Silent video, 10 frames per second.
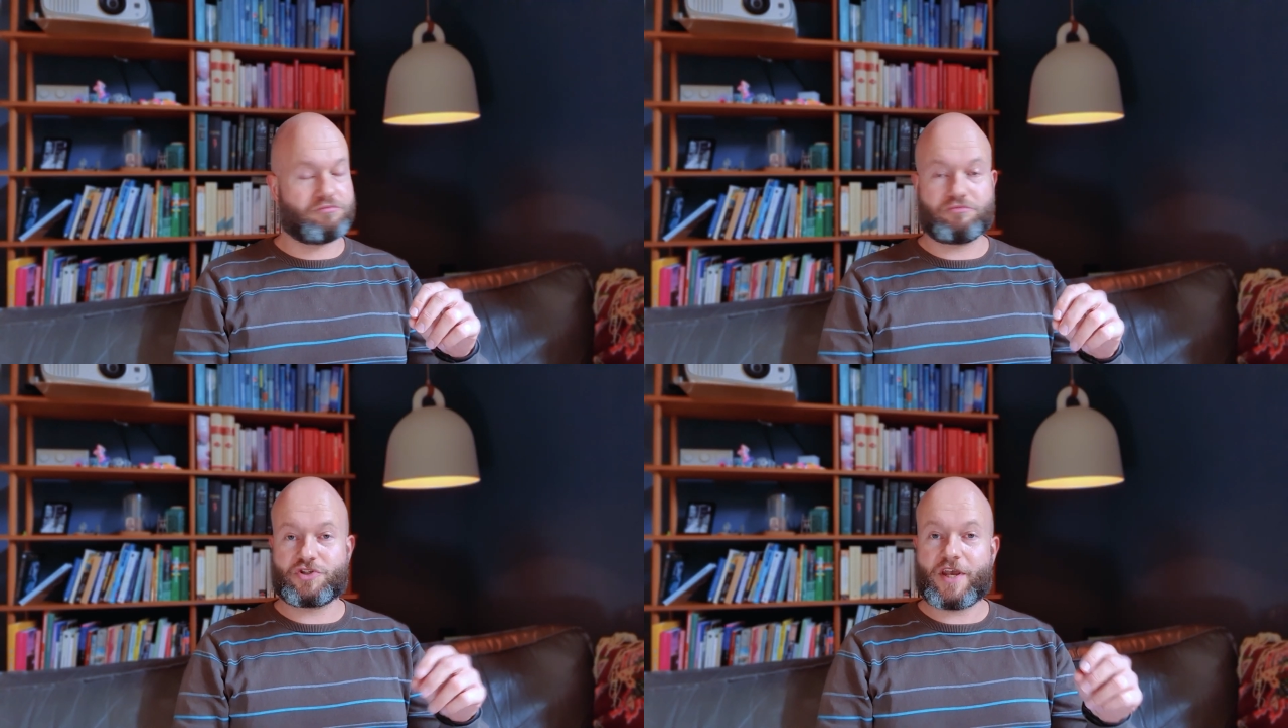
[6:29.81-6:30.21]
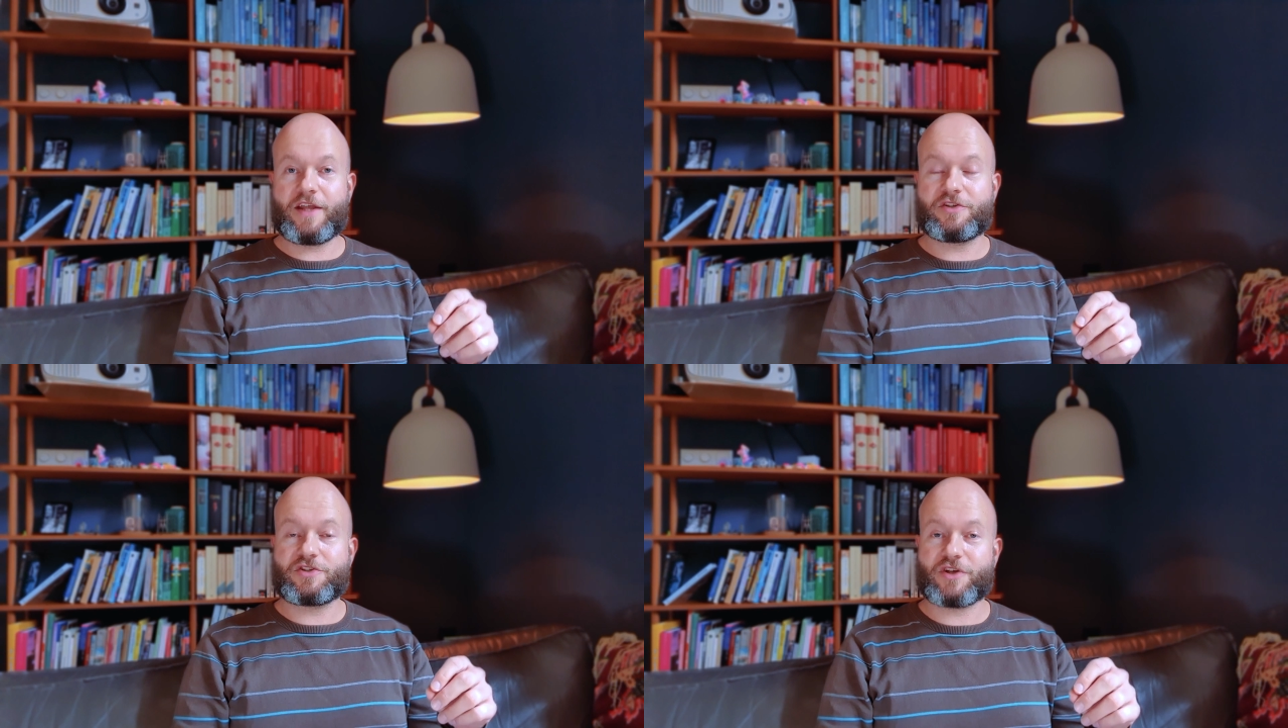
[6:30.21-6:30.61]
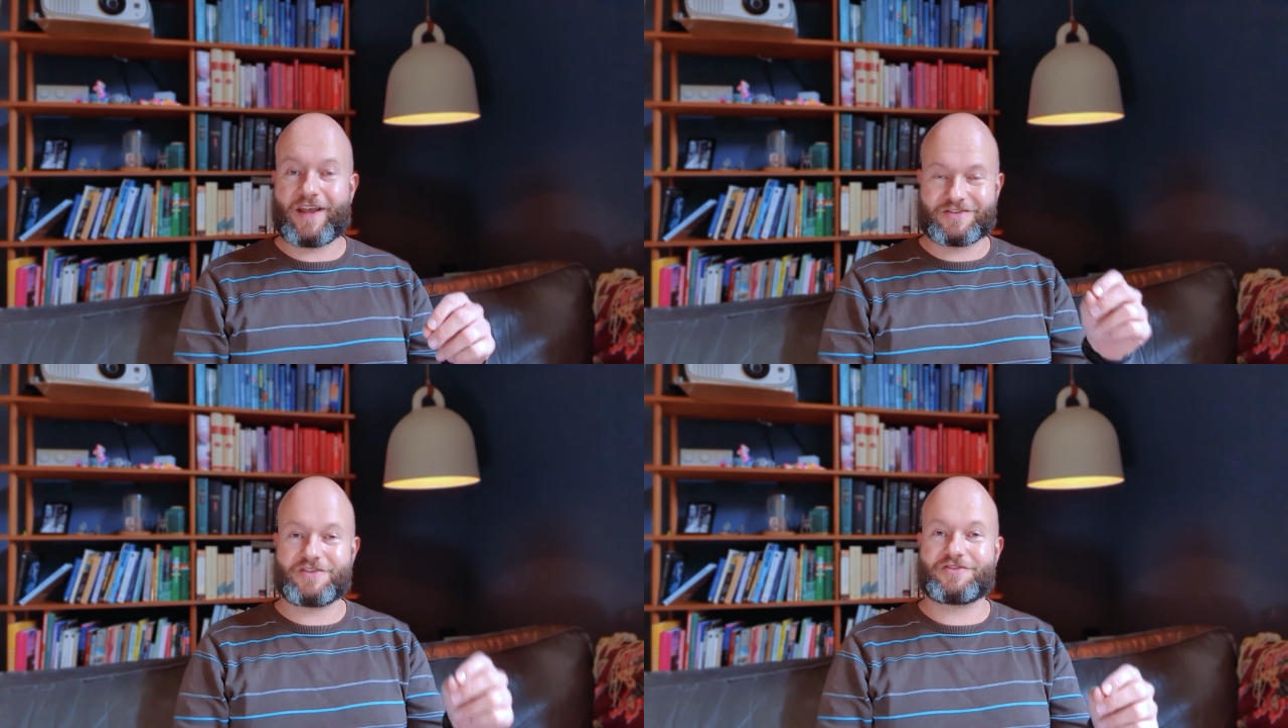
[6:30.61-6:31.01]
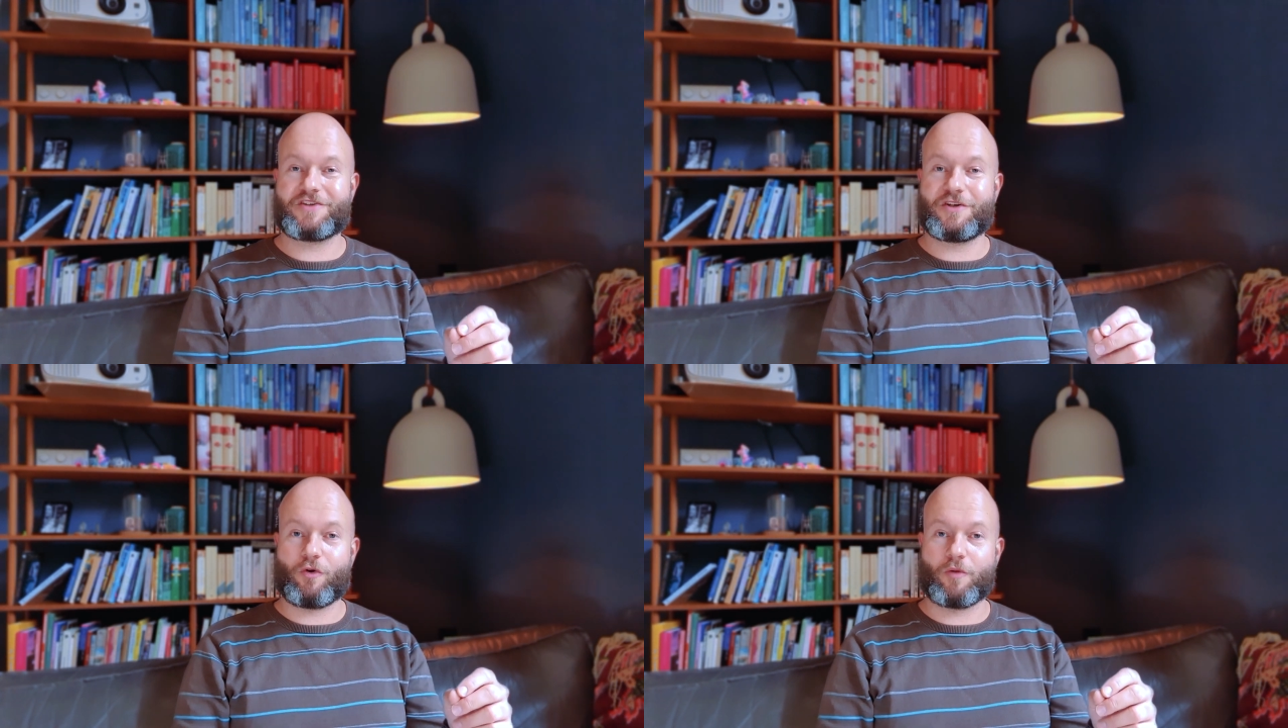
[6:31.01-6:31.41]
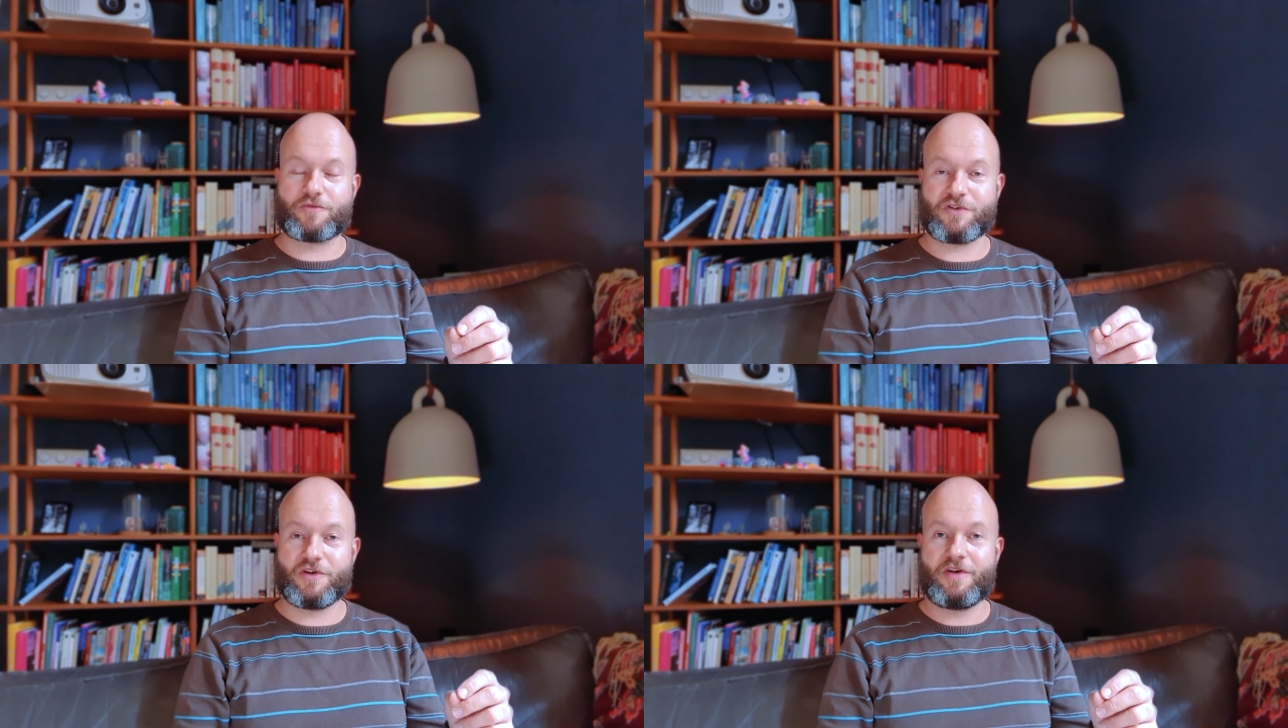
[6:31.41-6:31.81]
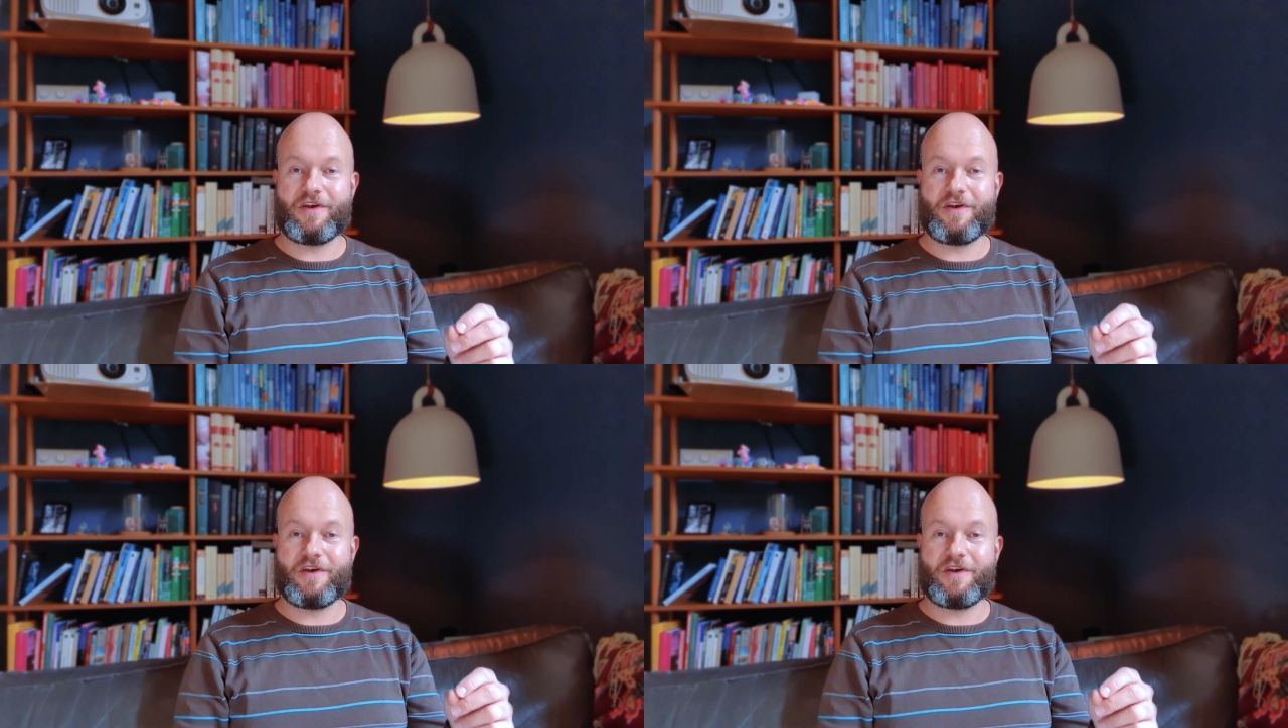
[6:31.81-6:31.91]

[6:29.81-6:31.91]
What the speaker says: change existing norms